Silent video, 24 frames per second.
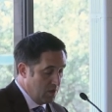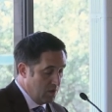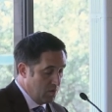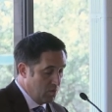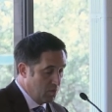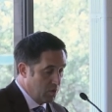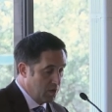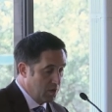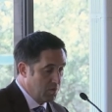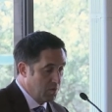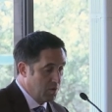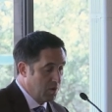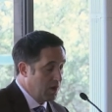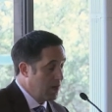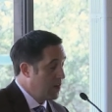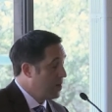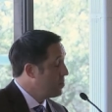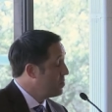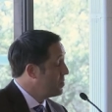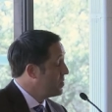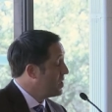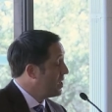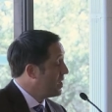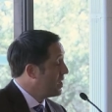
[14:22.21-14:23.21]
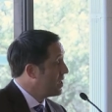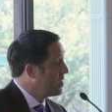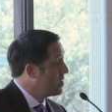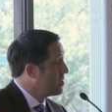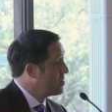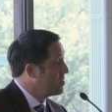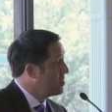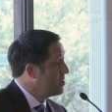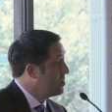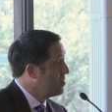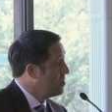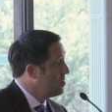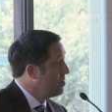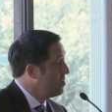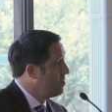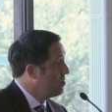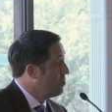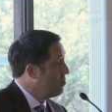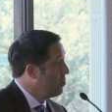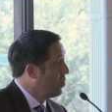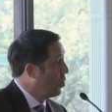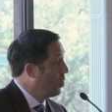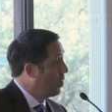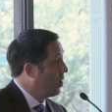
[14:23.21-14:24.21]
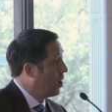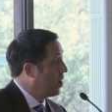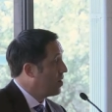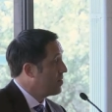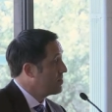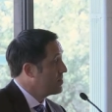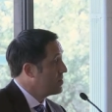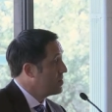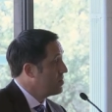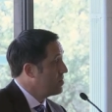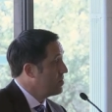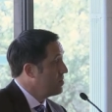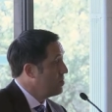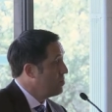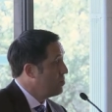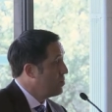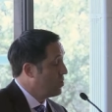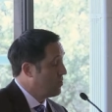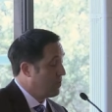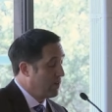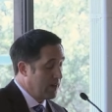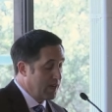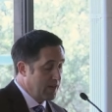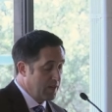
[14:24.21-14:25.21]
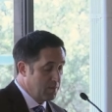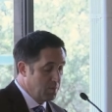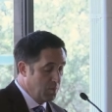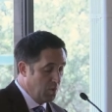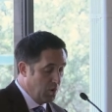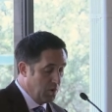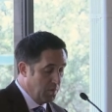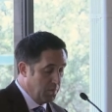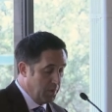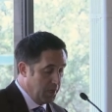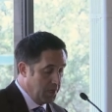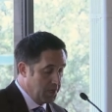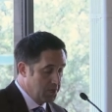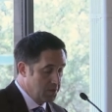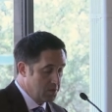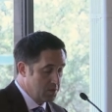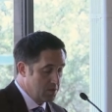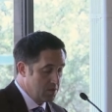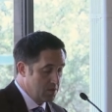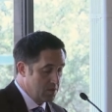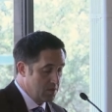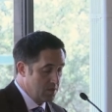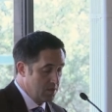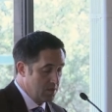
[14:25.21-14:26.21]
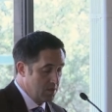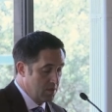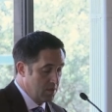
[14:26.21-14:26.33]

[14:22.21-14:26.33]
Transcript: We will update more often, provide more posts.